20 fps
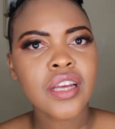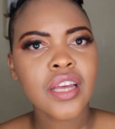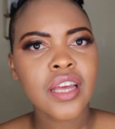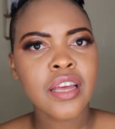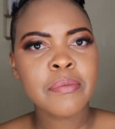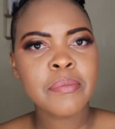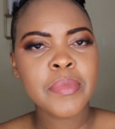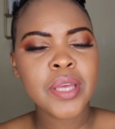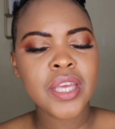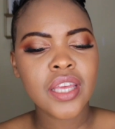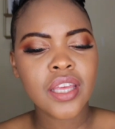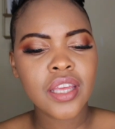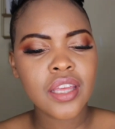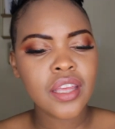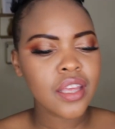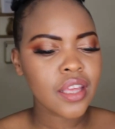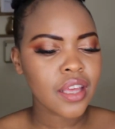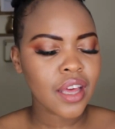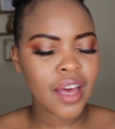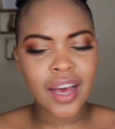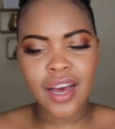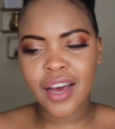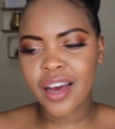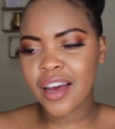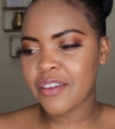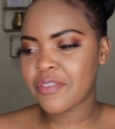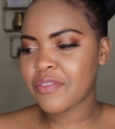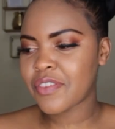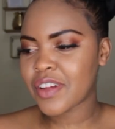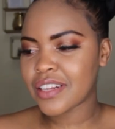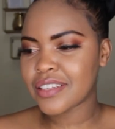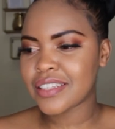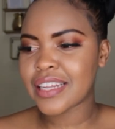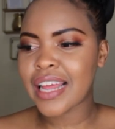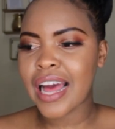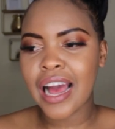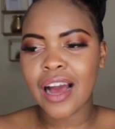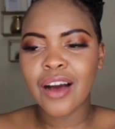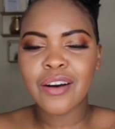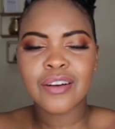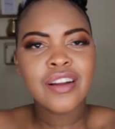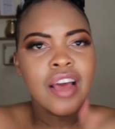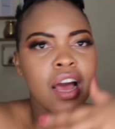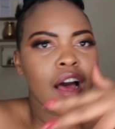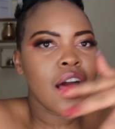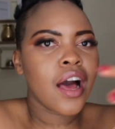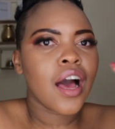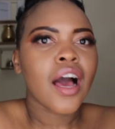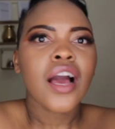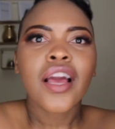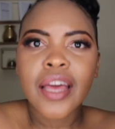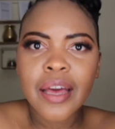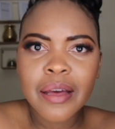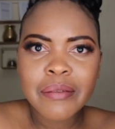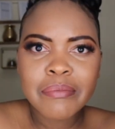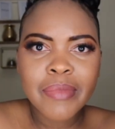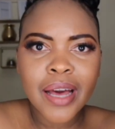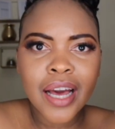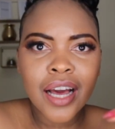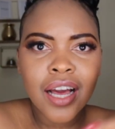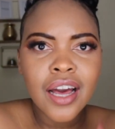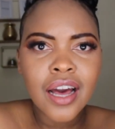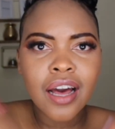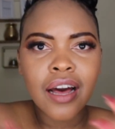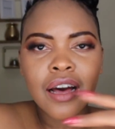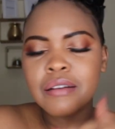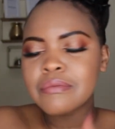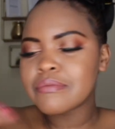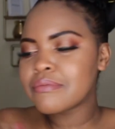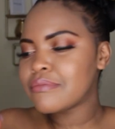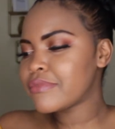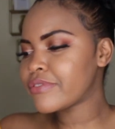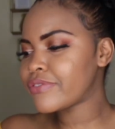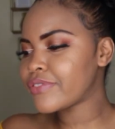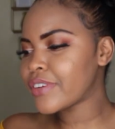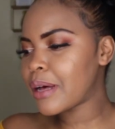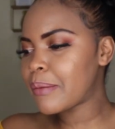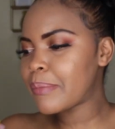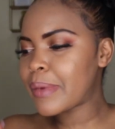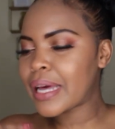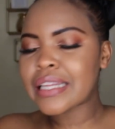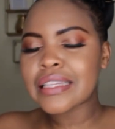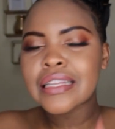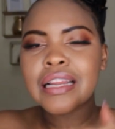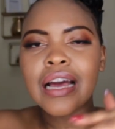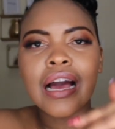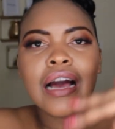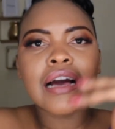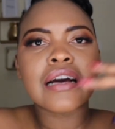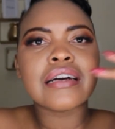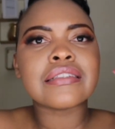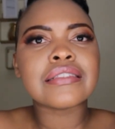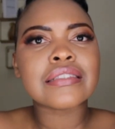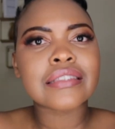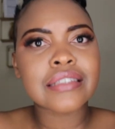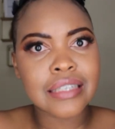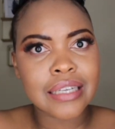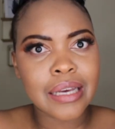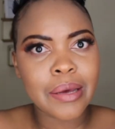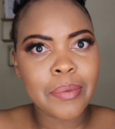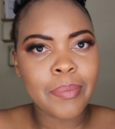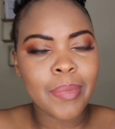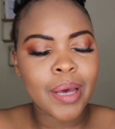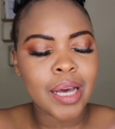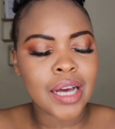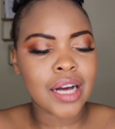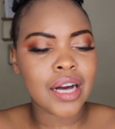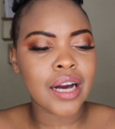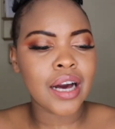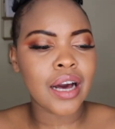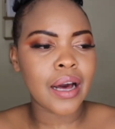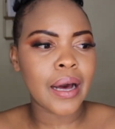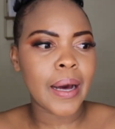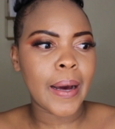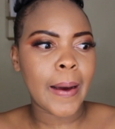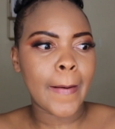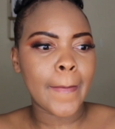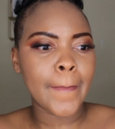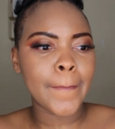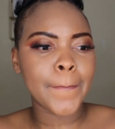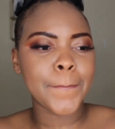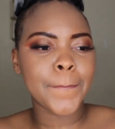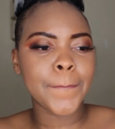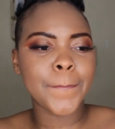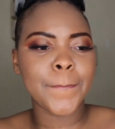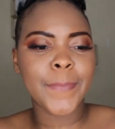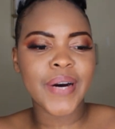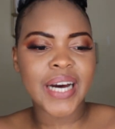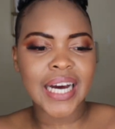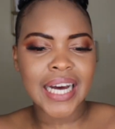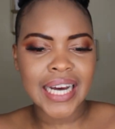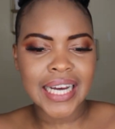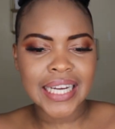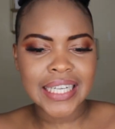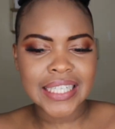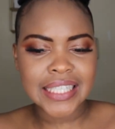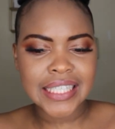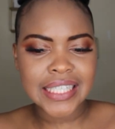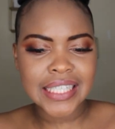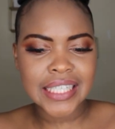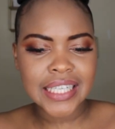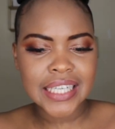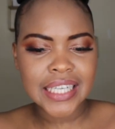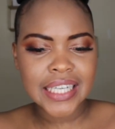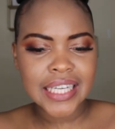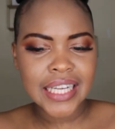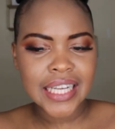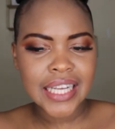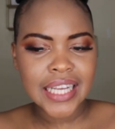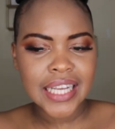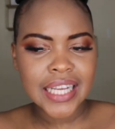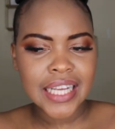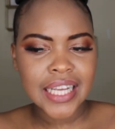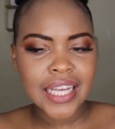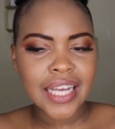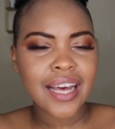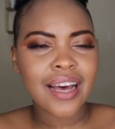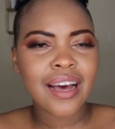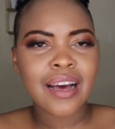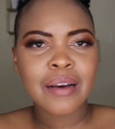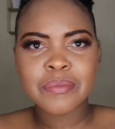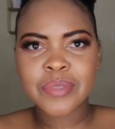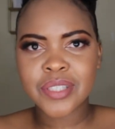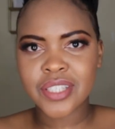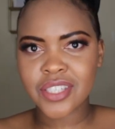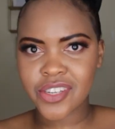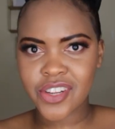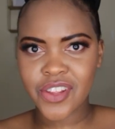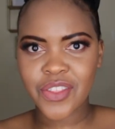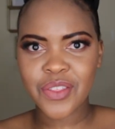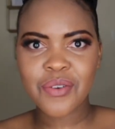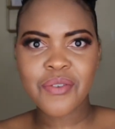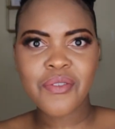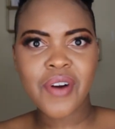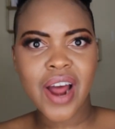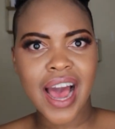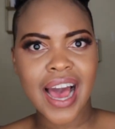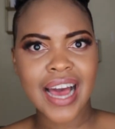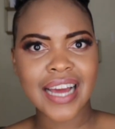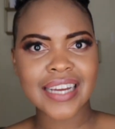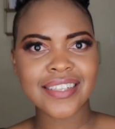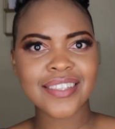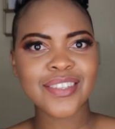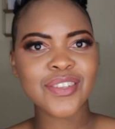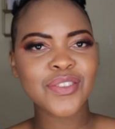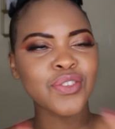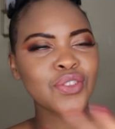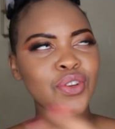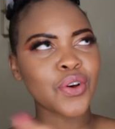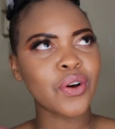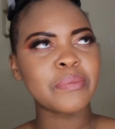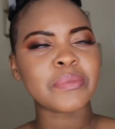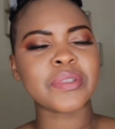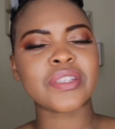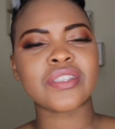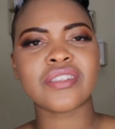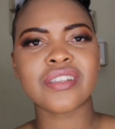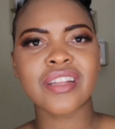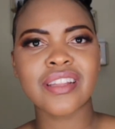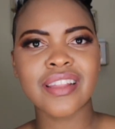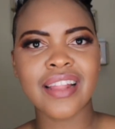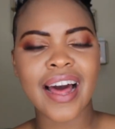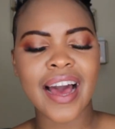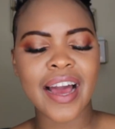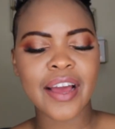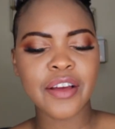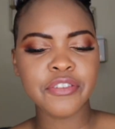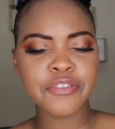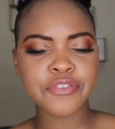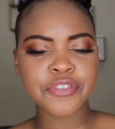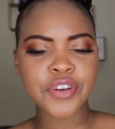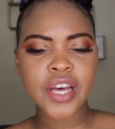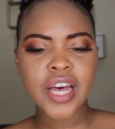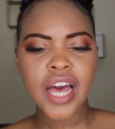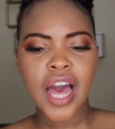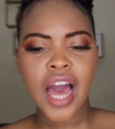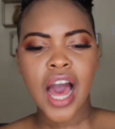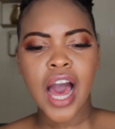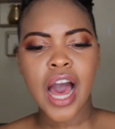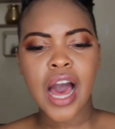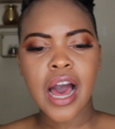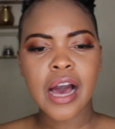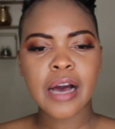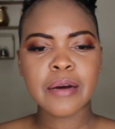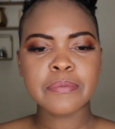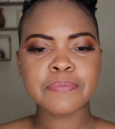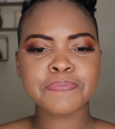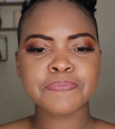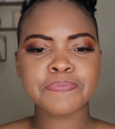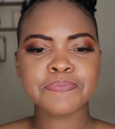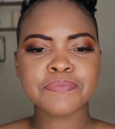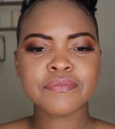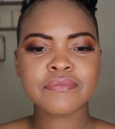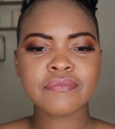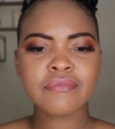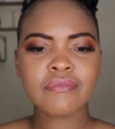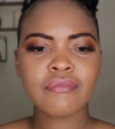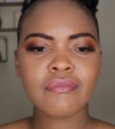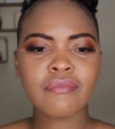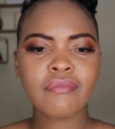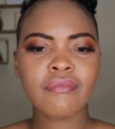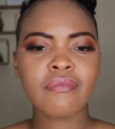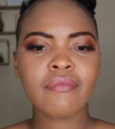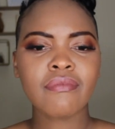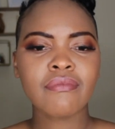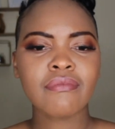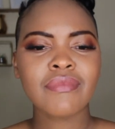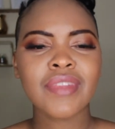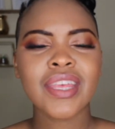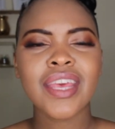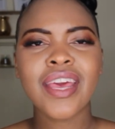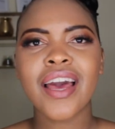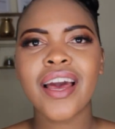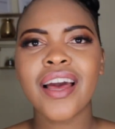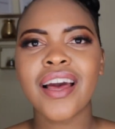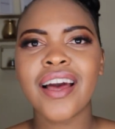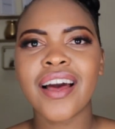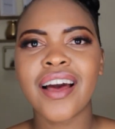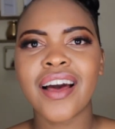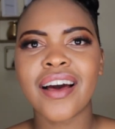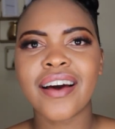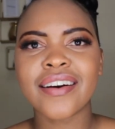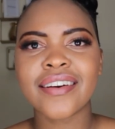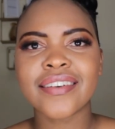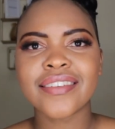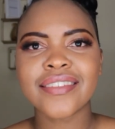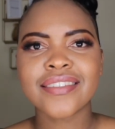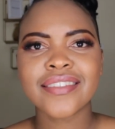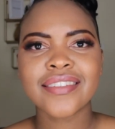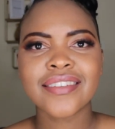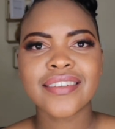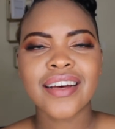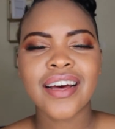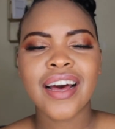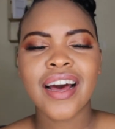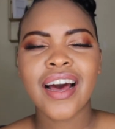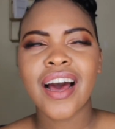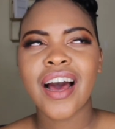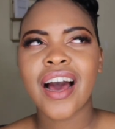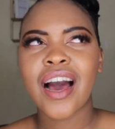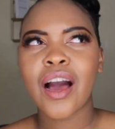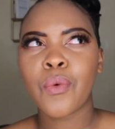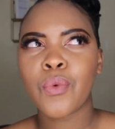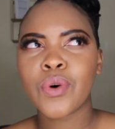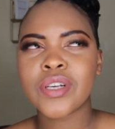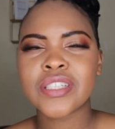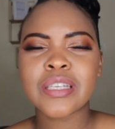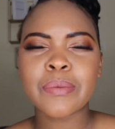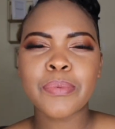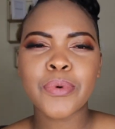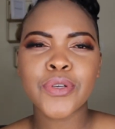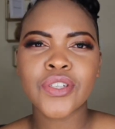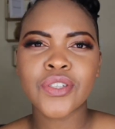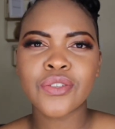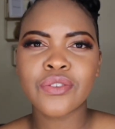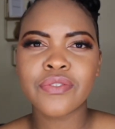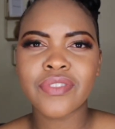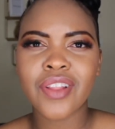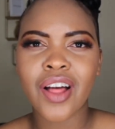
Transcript: hit me. I fell down, came back up, fell back down, came back up, but I'm still on the rise, so I'm still alive. Um yeah, I was supposed to do